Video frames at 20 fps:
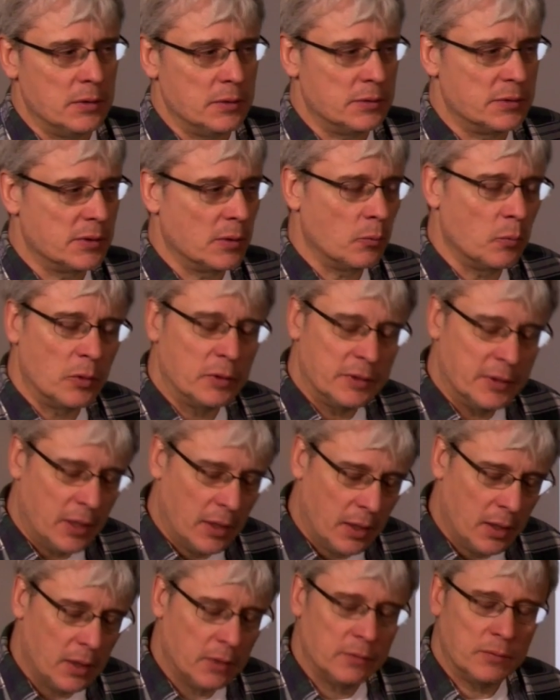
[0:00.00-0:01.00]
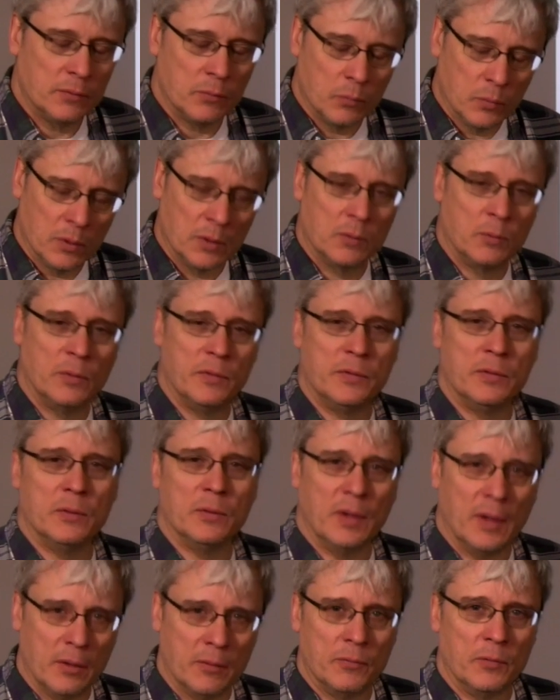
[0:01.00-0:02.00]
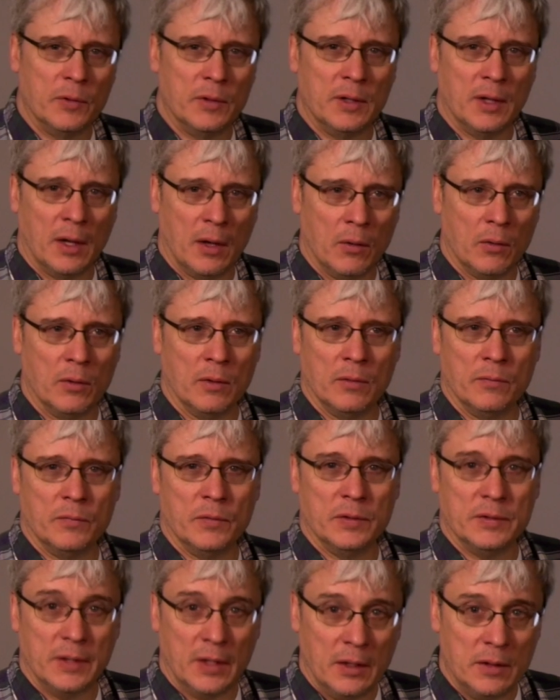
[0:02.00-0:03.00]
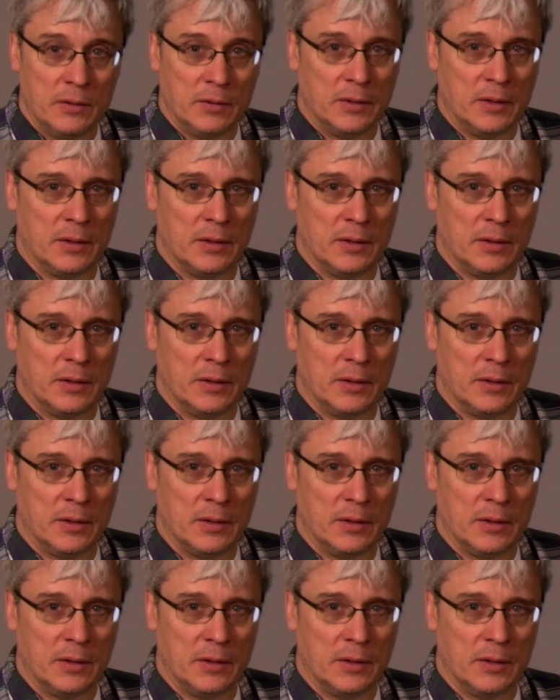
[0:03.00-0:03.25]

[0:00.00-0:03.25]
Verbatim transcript: someone can't work with you every hour of the day.